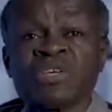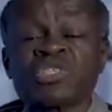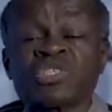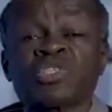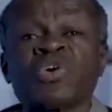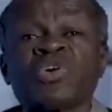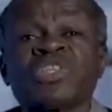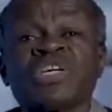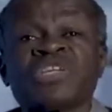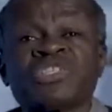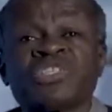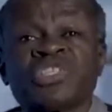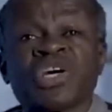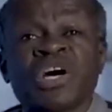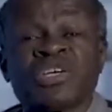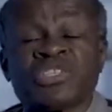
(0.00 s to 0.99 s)
So the
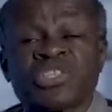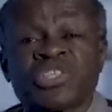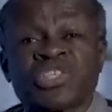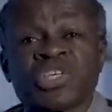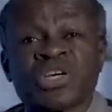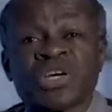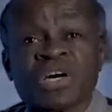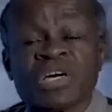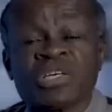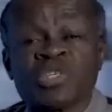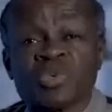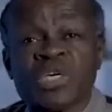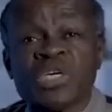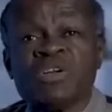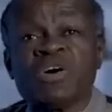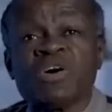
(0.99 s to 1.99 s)
church, as
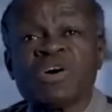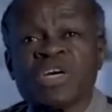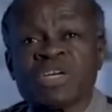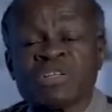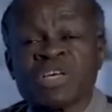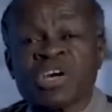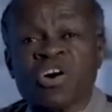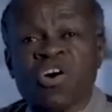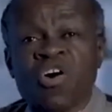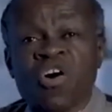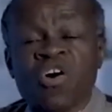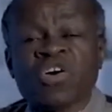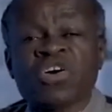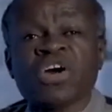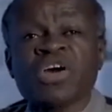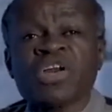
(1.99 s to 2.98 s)
we know it, the
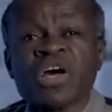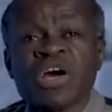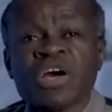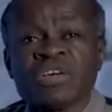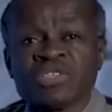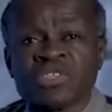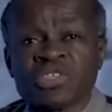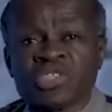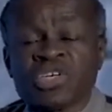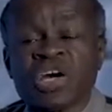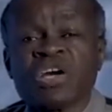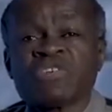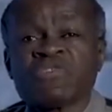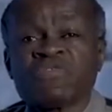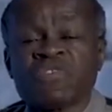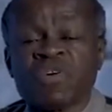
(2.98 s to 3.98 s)
organized
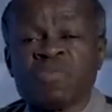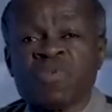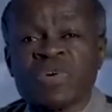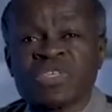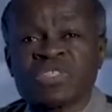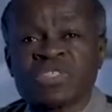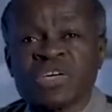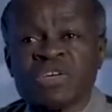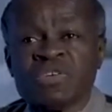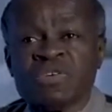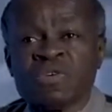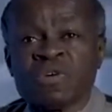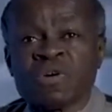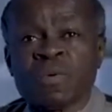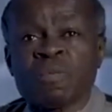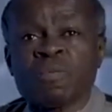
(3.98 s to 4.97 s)
church from Western
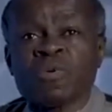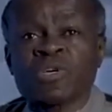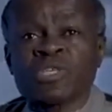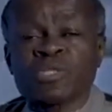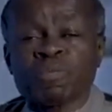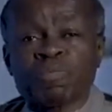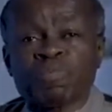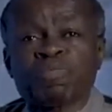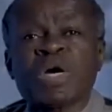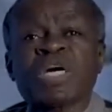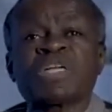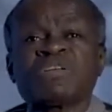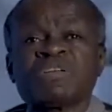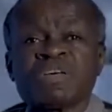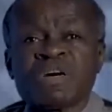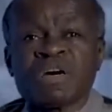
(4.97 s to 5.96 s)
Europe, was
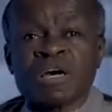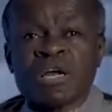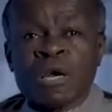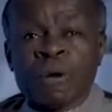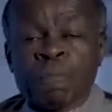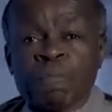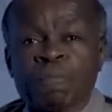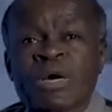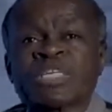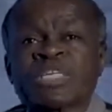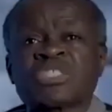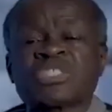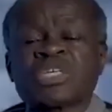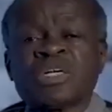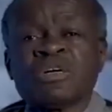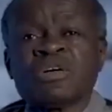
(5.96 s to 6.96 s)
part and
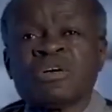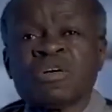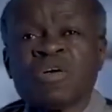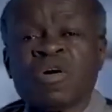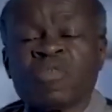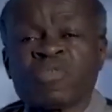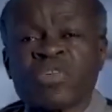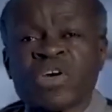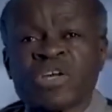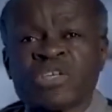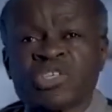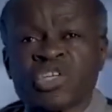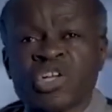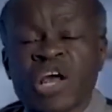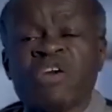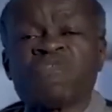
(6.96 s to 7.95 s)
parcel of the
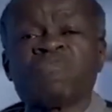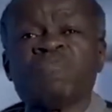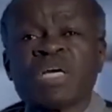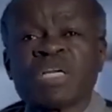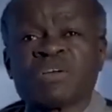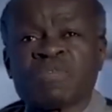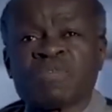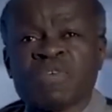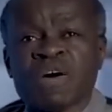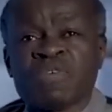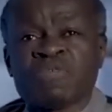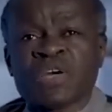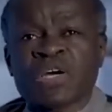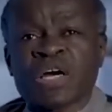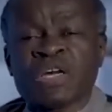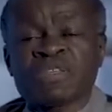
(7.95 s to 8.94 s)
enslavement of
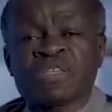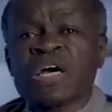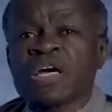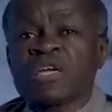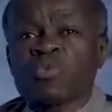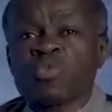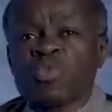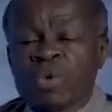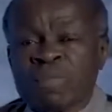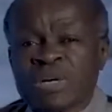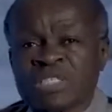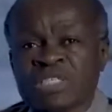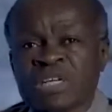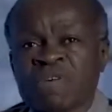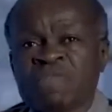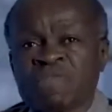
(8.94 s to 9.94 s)
Africa, and that we
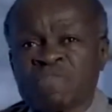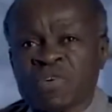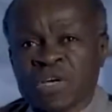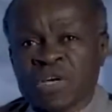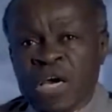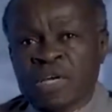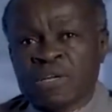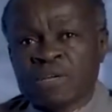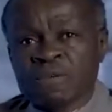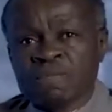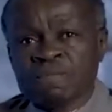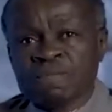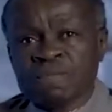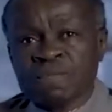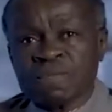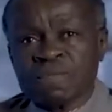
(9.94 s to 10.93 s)
must never forget.
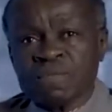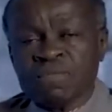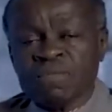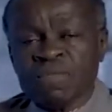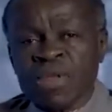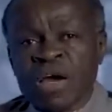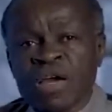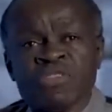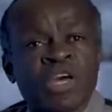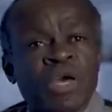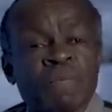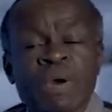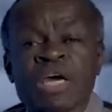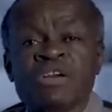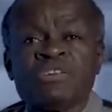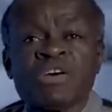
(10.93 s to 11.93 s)
And they
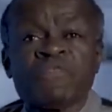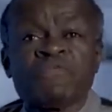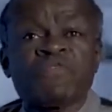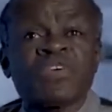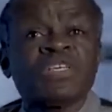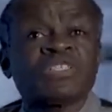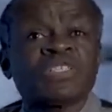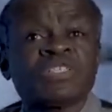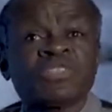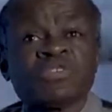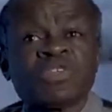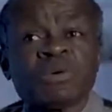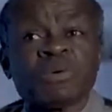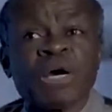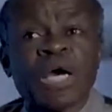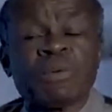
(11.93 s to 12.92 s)
made references to
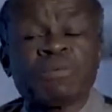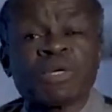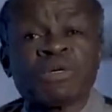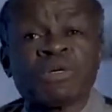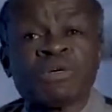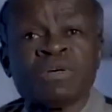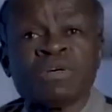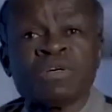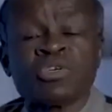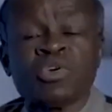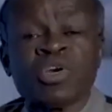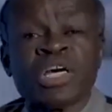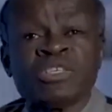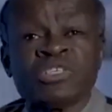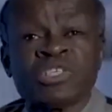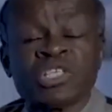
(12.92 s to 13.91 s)
the Bible to
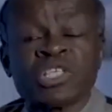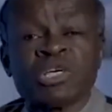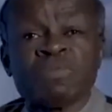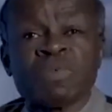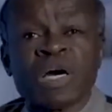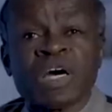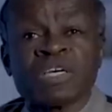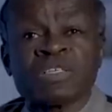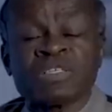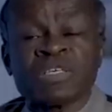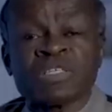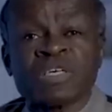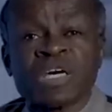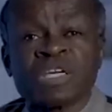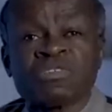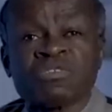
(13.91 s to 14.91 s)
legitimize
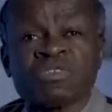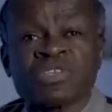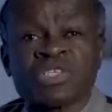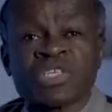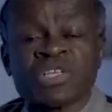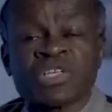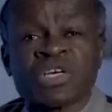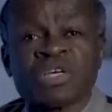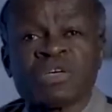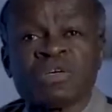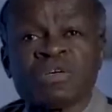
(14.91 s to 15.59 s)
this atrocity.